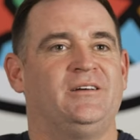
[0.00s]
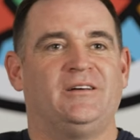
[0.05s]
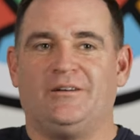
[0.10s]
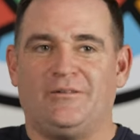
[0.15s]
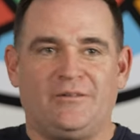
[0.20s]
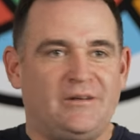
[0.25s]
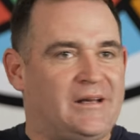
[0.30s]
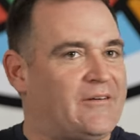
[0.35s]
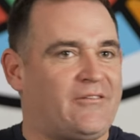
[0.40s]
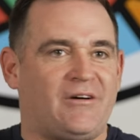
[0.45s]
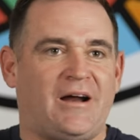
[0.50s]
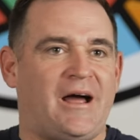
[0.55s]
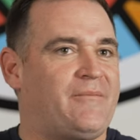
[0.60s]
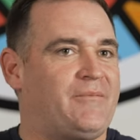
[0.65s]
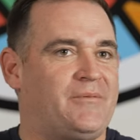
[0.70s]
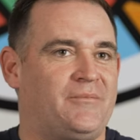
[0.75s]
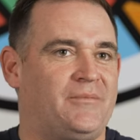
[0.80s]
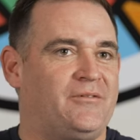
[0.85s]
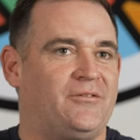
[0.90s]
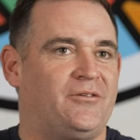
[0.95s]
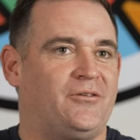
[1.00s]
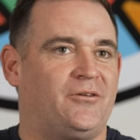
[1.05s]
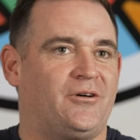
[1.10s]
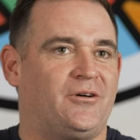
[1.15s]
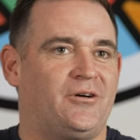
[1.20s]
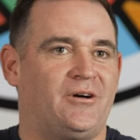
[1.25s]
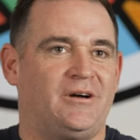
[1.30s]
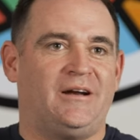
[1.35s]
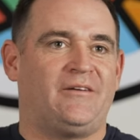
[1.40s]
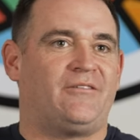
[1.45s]
it never happened before
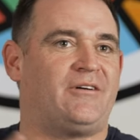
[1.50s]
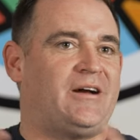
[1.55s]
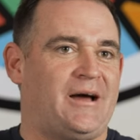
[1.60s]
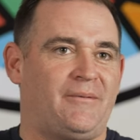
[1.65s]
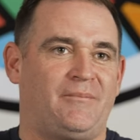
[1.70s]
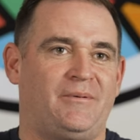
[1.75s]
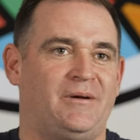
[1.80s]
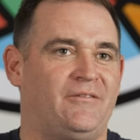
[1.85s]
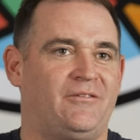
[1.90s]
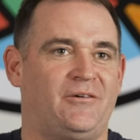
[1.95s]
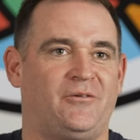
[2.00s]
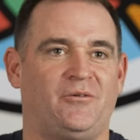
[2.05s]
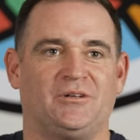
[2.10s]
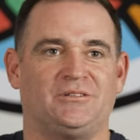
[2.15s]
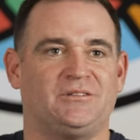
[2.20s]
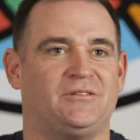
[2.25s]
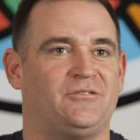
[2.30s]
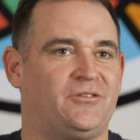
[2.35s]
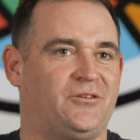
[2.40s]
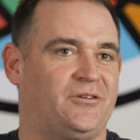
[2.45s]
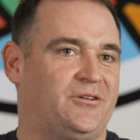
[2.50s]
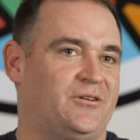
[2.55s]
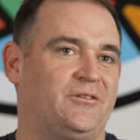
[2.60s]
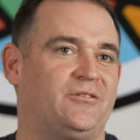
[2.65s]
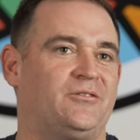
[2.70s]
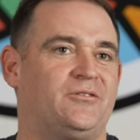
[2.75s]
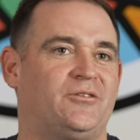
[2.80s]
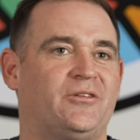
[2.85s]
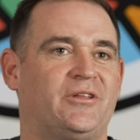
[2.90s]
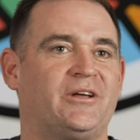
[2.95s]
or never happened if it wasn't for
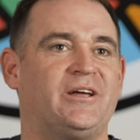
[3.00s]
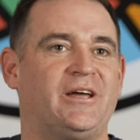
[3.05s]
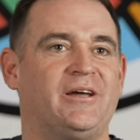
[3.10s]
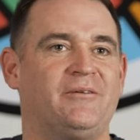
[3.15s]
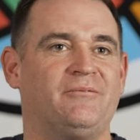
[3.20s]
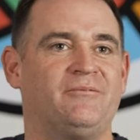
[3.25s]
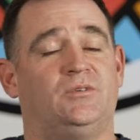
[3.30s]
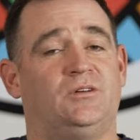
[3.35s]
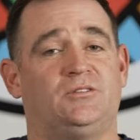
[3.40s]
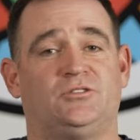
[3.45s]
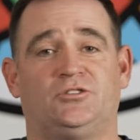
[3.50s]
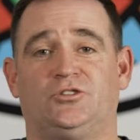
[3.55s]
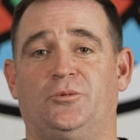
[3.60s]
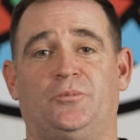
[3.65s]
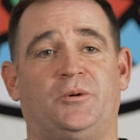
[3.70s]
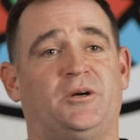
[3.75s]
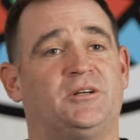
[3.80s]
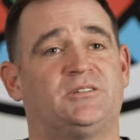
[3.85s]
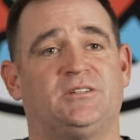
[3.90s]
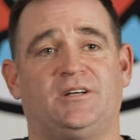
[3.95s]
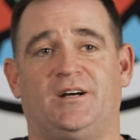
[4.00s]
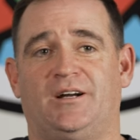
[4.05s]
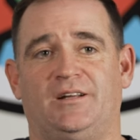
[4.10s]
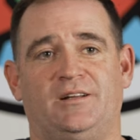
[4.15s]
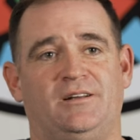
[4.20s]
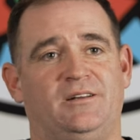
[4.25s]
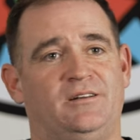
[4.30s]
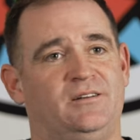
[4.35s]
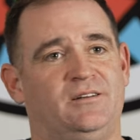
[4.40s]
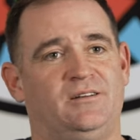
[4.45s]
for the game. i super
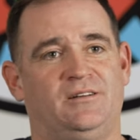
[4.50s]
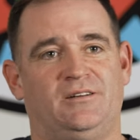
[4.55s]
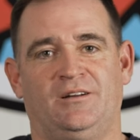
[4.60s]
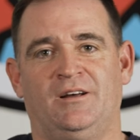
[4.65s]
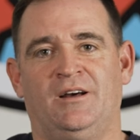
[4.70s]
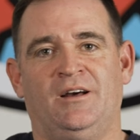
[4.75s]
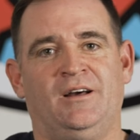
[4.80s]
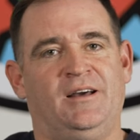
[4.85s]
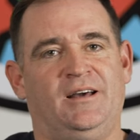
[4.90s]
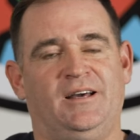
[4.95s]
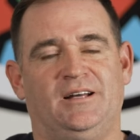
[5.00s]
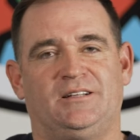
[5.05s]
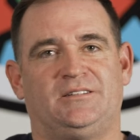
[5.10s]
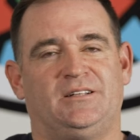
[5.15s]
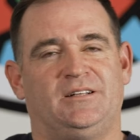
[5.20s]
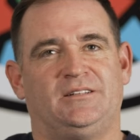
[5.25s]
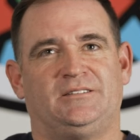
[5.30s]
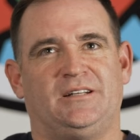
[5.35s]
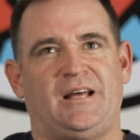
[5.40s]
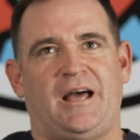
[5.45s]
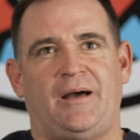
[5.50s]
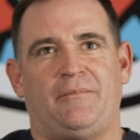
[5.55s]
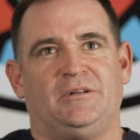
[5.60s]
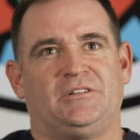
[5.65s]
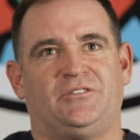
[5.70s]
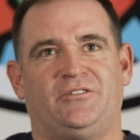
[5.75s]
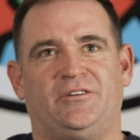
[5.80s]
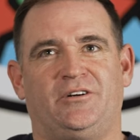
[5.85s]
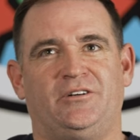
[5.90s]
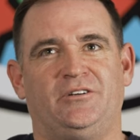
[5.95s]
excited. You know, it's it's
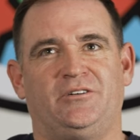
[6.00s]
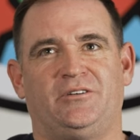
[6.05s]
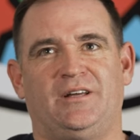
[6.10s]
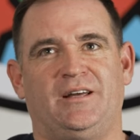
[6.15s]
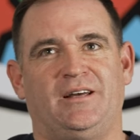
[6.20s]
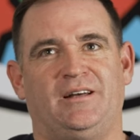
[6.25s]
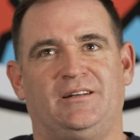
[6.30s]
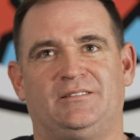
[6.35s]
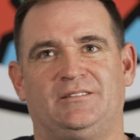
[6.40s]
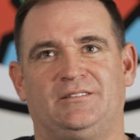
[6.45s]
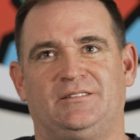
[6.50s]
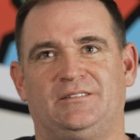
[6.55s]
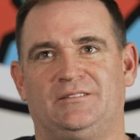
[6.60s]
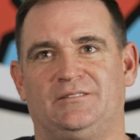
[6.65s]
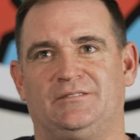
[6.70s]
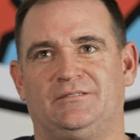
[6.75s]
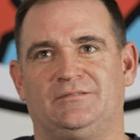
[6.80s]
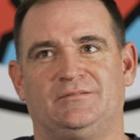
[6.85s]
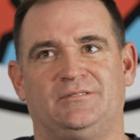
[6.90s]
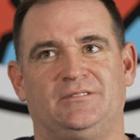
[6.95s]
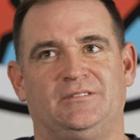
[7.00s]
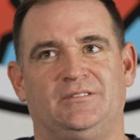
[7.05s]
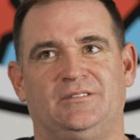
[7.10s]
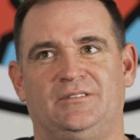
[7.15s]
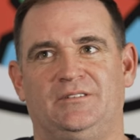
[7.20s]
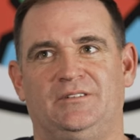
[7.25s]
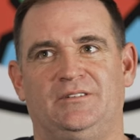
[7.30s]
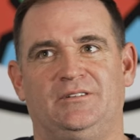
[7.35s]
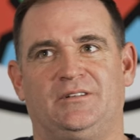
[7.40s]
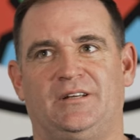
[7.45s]
atmosphere you can't
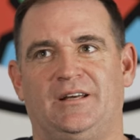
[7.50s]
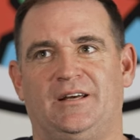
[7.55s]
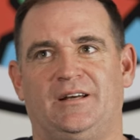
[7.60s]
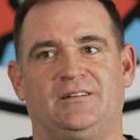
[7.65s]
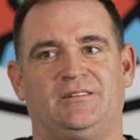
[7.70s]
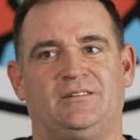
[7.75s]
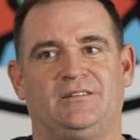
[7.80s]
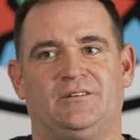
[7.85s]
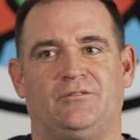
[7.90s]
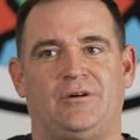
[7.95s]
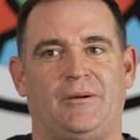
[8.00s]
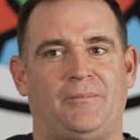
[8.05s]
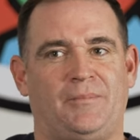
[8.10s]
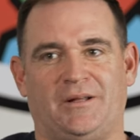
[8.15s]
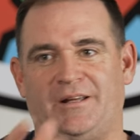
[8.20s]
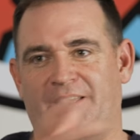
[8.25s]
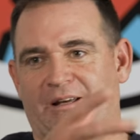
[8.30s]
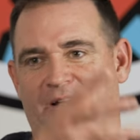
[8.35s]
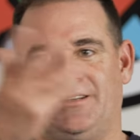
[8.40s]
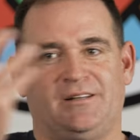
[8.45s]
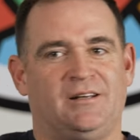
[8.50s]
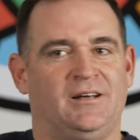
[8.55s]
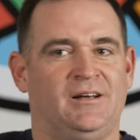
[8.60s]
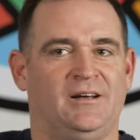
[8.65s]
you can't replicate.